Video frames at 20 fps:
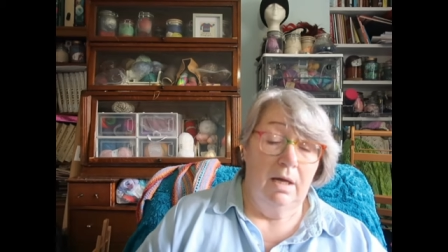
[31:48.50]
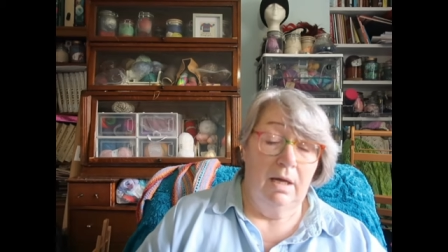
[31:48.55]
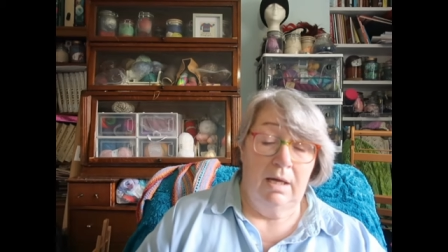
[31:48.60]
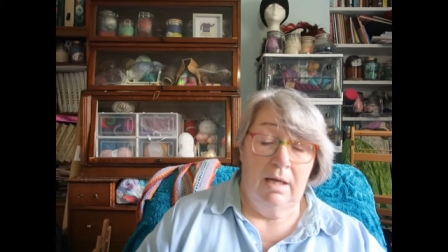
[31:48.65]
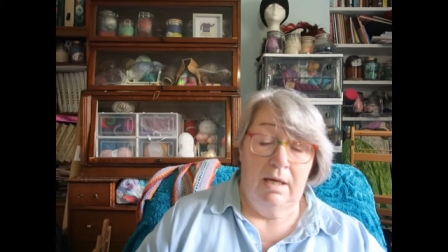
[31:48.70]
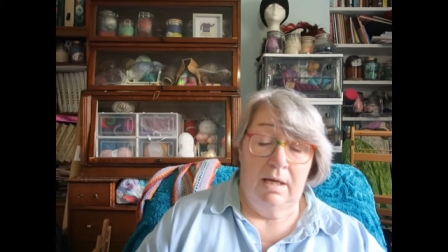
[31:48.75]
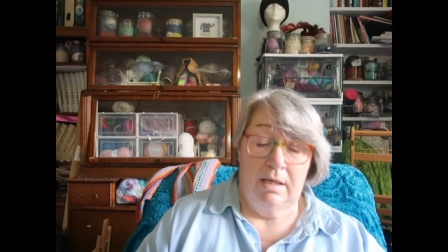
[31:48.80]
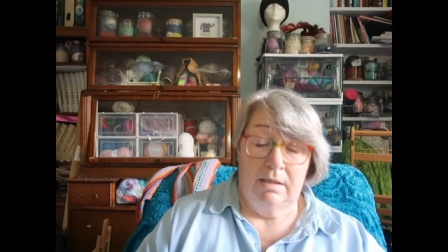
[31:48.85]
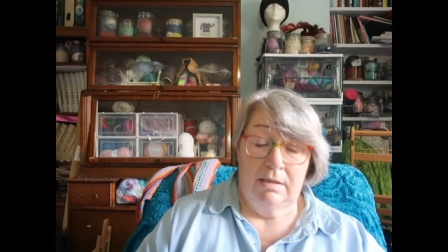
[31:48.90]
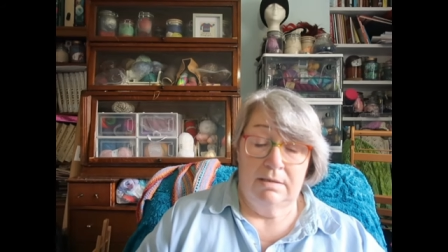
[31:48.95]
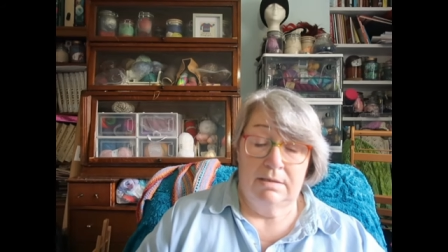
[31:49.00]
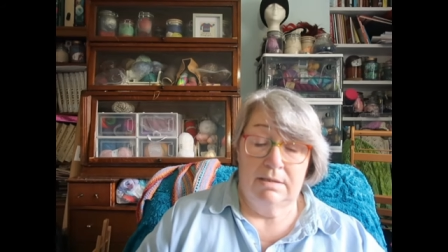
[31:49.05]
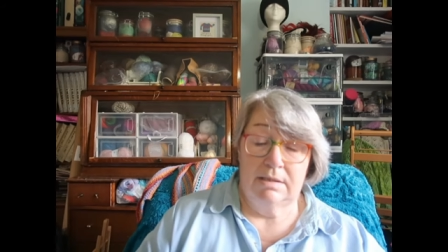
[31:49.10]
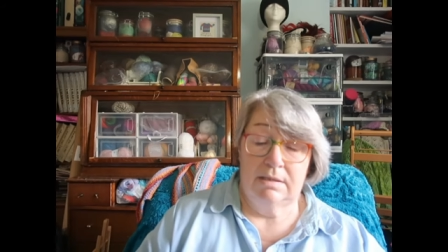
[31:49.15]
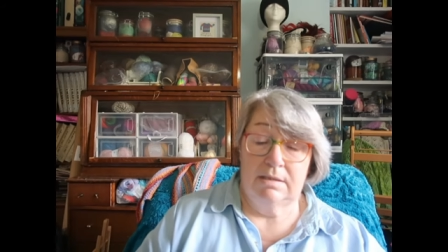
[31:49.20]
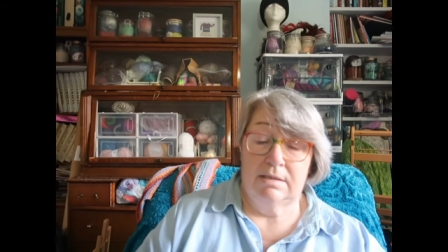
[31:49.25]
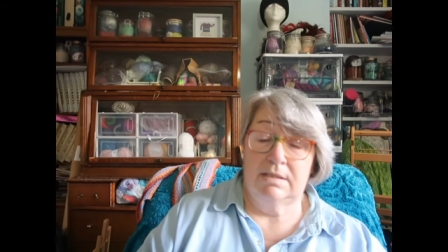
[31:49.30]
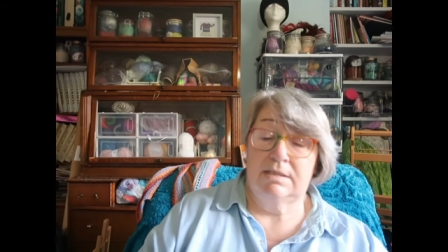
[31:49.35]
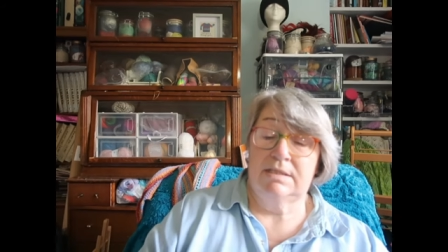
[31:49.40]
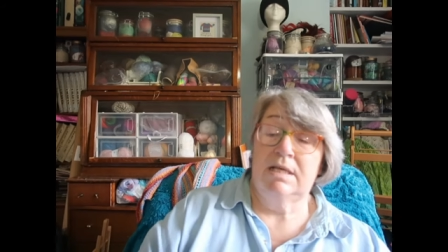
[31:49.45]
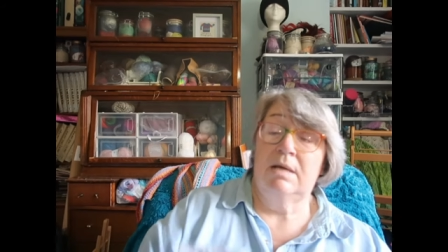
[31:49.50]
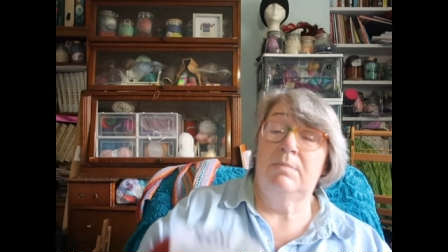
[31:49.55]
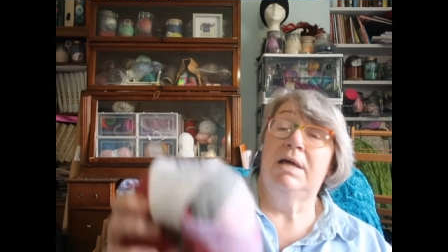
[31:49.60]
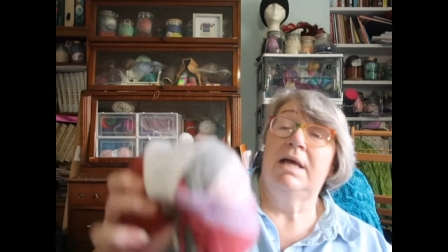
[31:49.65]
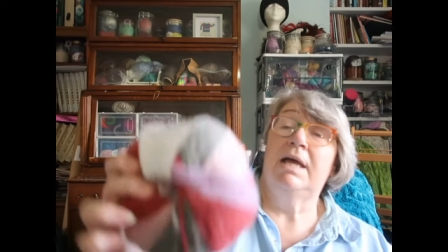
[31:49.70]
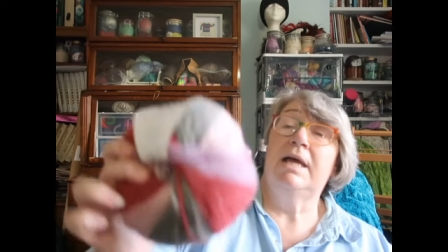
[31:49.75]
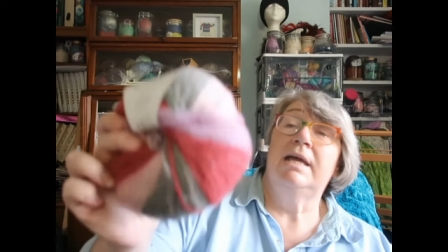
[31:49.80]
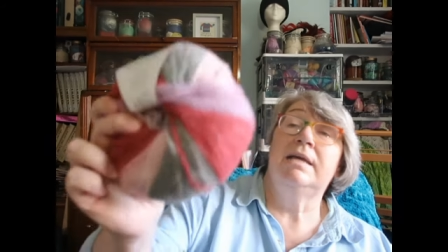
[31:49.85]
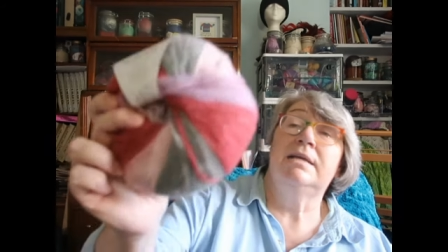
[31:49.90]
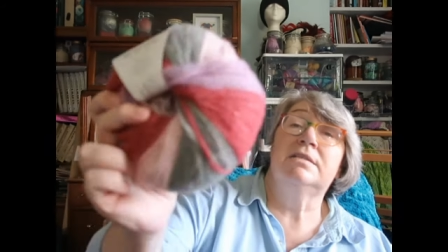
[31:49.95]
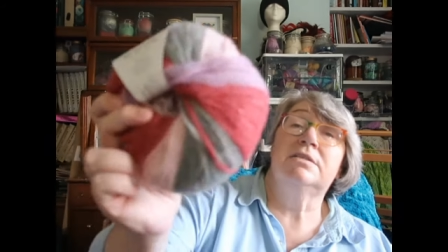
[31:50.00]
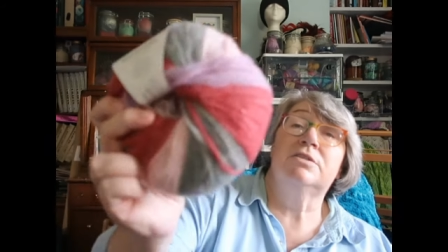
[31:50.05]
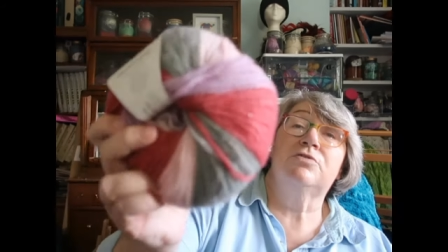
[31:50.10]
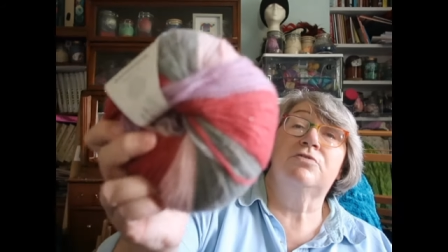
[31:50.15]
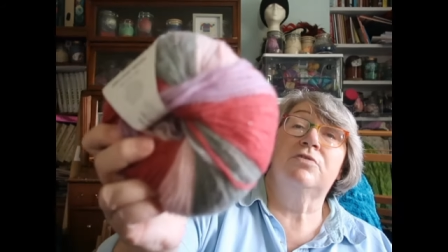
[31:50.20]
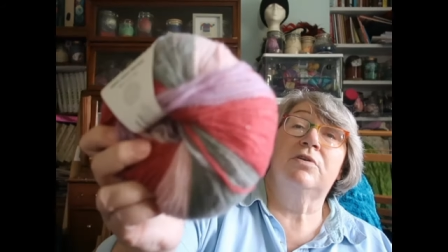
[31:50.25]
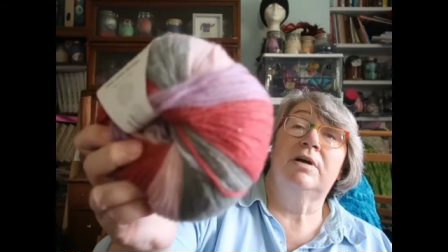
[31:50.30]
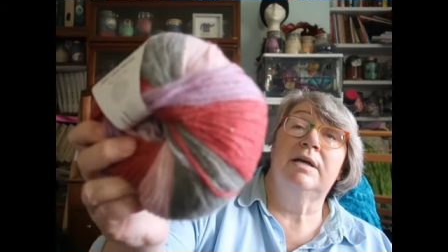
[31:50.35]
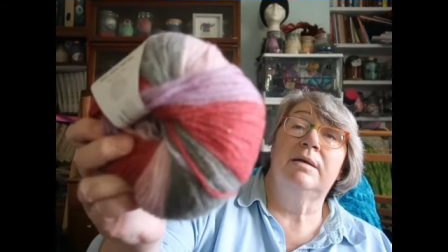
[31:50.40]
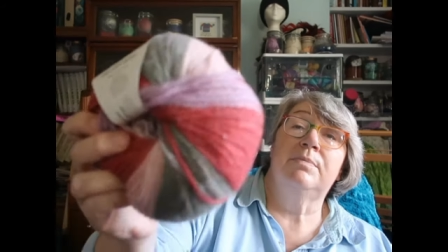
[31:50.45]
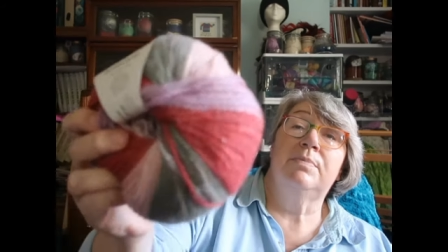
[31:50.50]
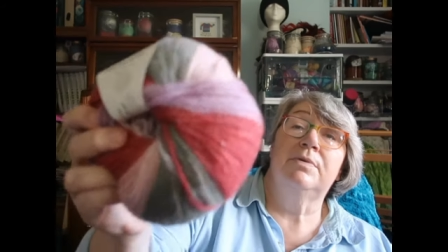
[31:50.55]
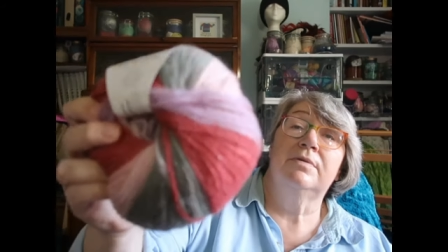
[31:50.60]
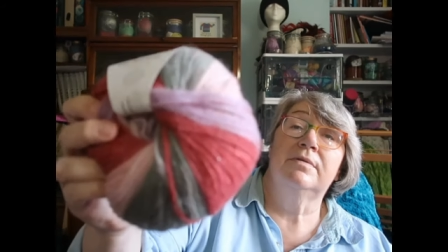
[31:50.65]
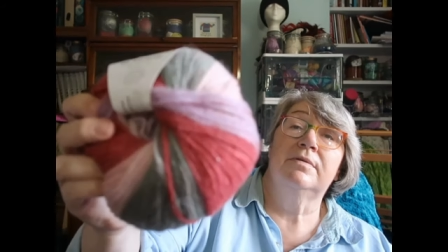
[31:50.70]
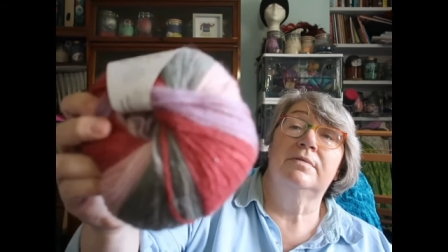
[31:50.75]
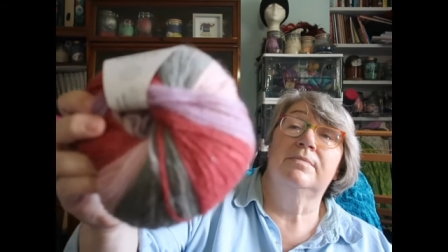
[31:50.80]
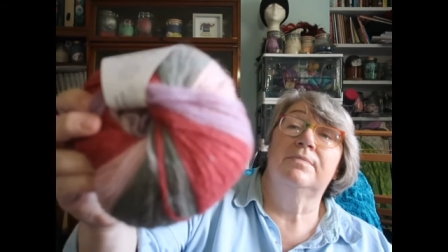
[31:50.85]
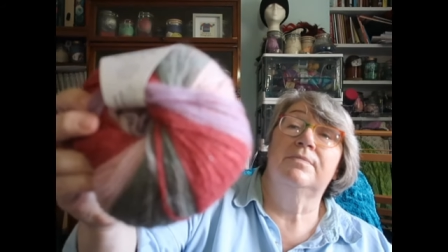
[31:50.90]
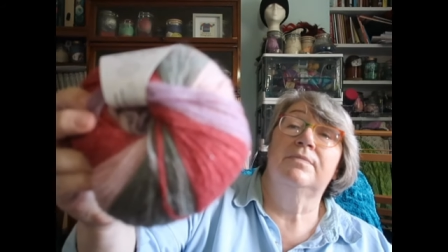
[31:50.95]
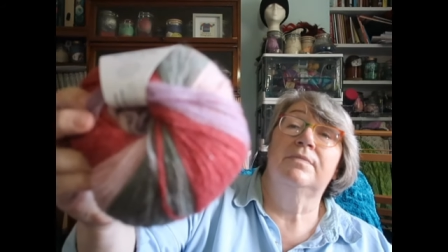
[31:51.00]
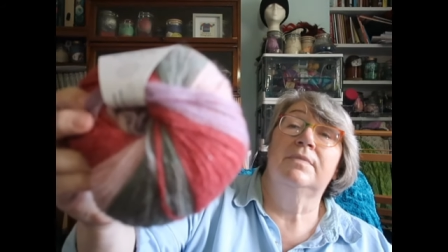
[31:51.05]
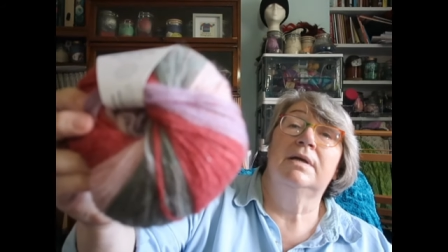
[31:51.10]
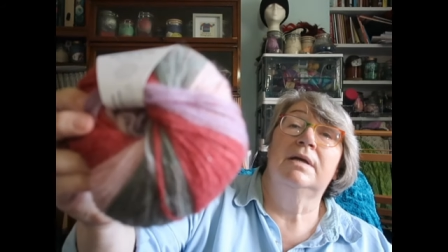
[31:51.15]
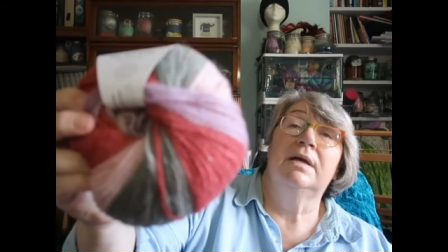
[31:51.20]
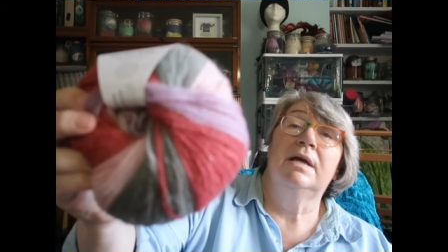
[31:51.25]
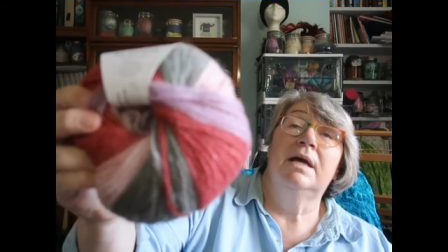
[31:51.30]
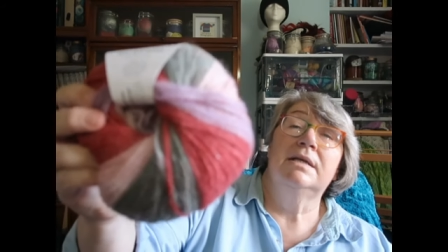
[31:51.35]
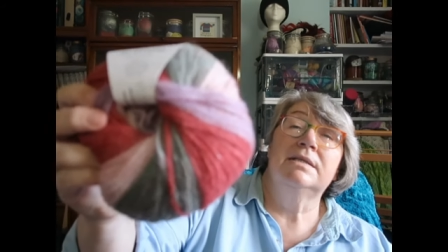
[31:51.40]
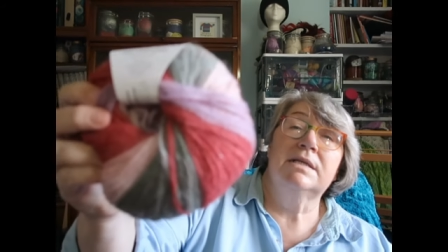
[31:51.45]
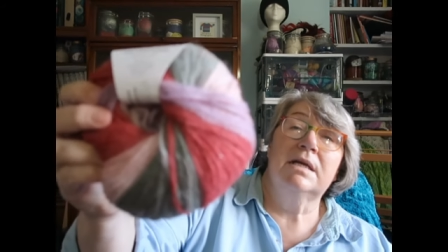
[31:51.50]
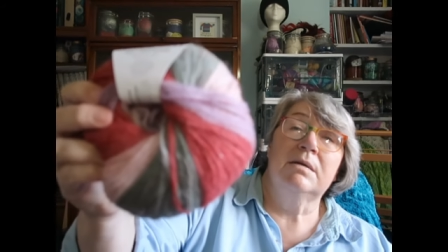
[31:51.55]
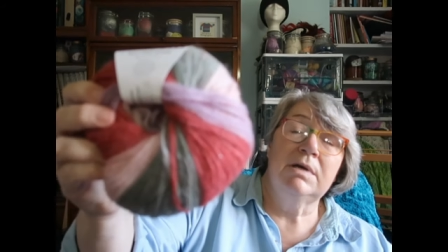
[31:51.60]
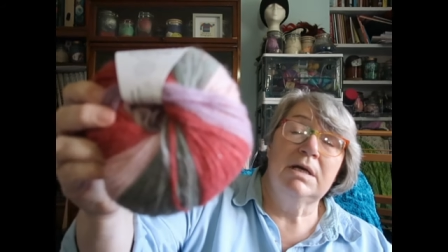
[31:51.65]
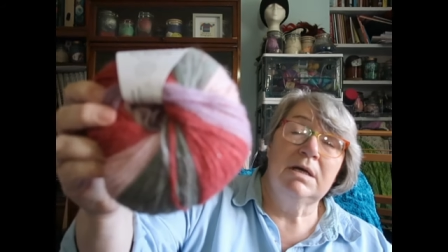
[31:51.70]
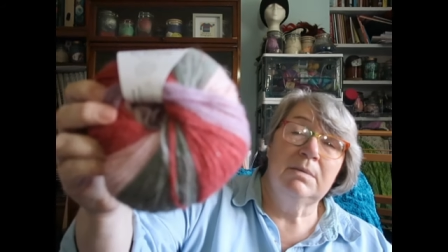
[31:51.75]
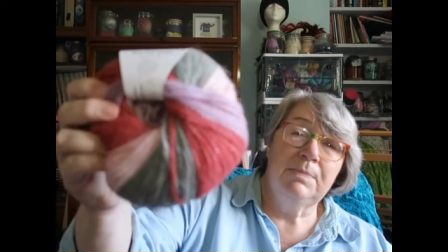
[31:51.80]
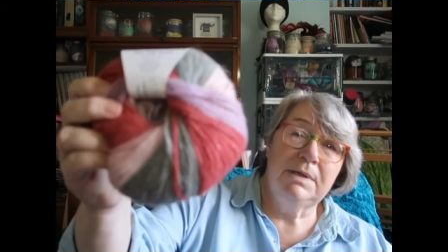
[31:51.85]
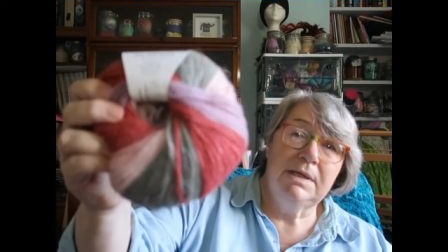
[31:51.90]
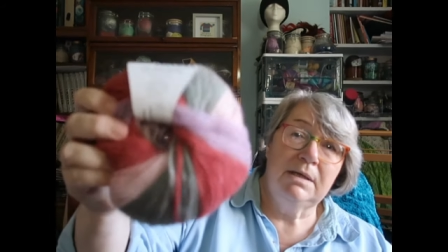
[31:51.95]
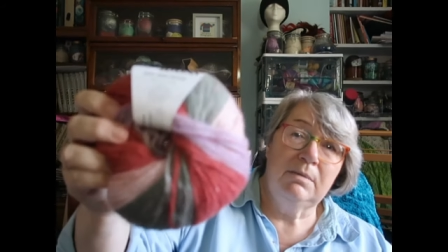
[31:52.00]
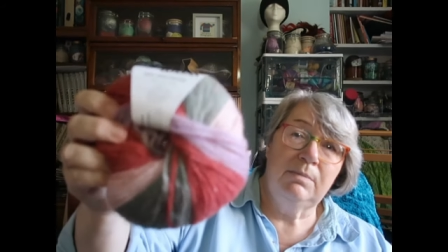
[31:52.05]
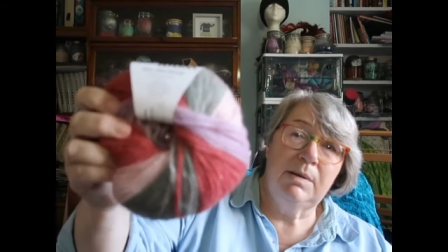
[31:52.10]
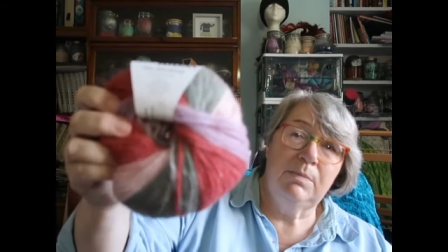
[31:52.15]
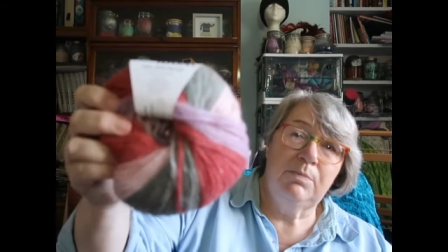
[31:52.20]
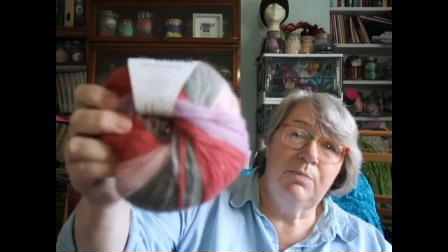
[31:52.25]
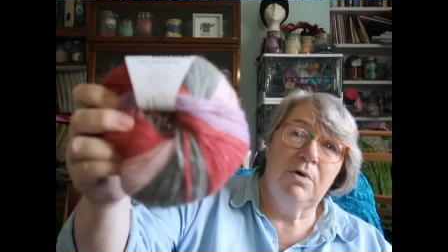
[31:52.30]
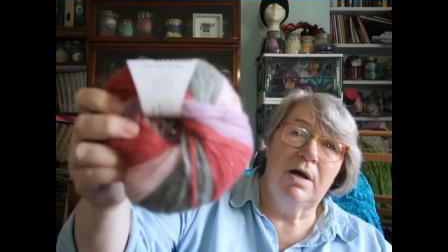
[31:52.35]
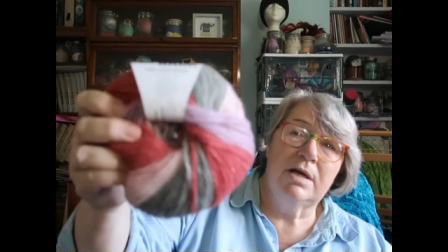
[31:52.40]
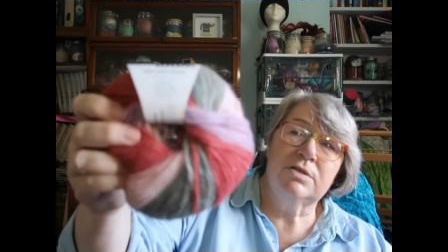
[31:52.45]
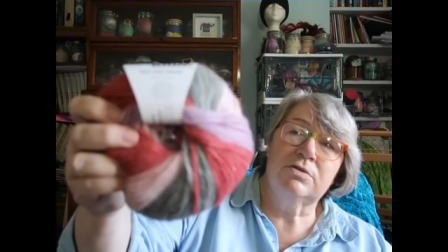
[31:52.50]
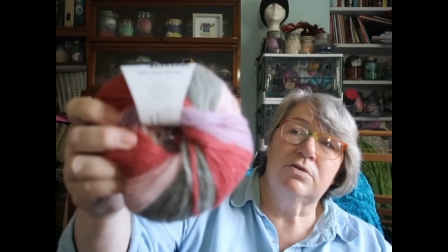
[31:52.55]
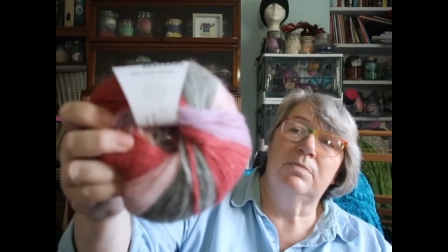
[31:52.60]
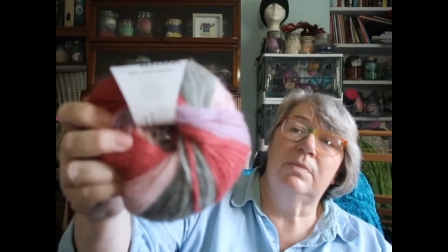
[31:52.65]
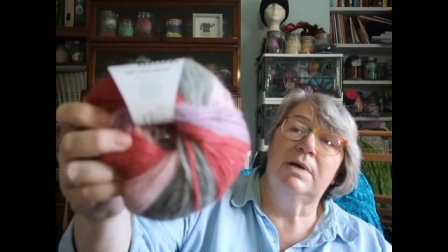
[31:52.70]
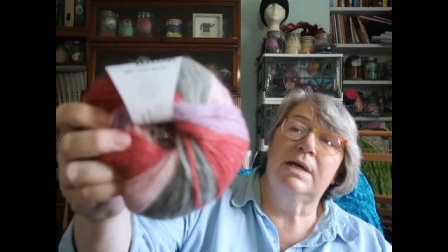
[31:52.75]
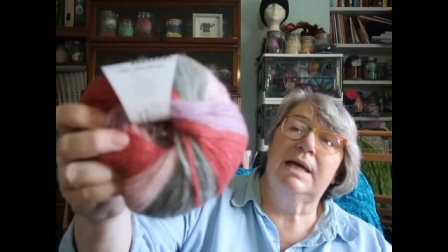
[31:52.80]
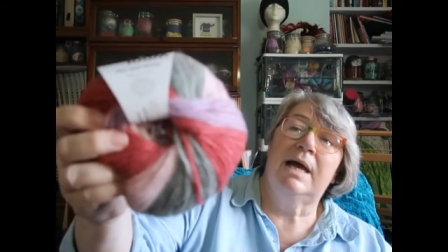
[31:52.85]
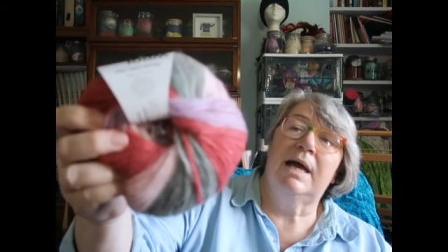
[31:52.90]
And the Summer Haze Stripe, it's coming up a little bit brighter on my